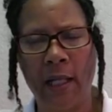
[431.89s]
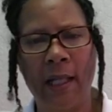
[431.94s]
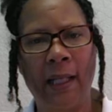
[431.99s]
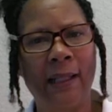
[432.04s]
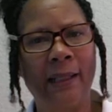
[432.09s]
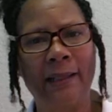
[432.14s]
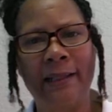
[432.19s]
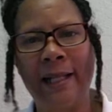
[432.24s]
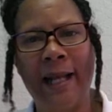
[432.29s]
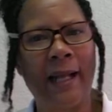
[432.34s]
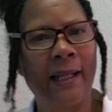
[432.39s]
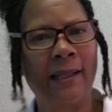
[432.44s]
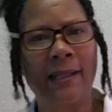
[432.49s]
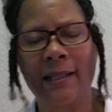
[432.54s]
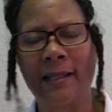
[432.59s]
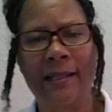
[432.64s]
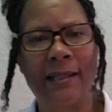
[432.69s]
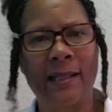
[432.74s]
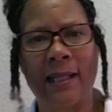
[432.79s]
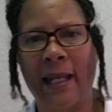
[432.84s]
not the
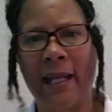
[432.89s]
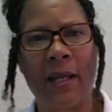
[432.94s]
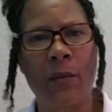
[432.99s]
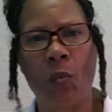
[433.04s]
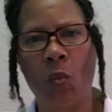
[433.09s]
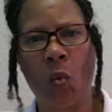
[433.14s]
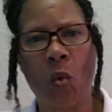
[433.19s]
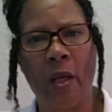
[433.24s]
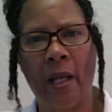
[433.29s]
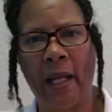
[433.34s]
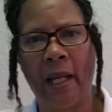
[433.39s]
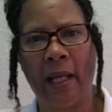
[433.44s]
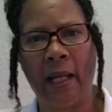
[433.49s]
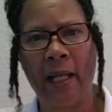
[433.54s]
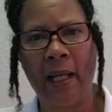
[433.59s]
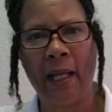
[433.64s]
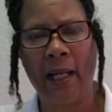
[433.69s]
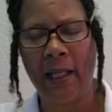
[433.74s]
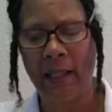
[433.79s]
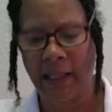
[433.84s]
same way
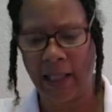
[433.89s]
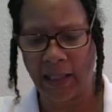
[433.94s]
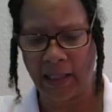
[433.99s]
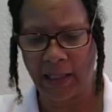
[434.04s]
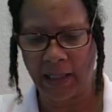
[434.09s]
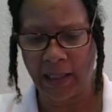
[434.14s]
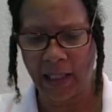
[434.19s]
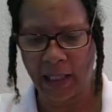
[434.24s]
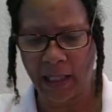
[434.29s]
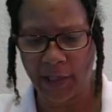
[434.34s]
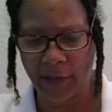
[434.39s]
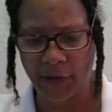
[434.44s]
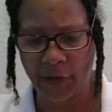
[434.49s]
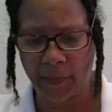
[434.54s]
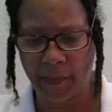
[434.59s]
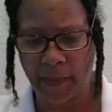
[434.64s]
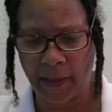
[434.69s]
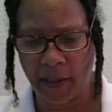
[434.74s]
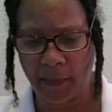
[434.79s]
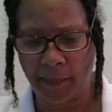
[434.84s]
that the other
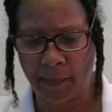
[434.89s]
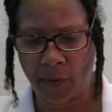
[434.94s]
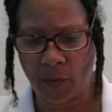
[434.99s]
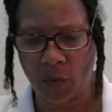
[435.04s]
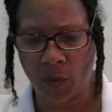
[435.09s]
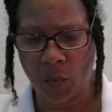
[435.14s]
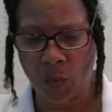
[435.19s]
people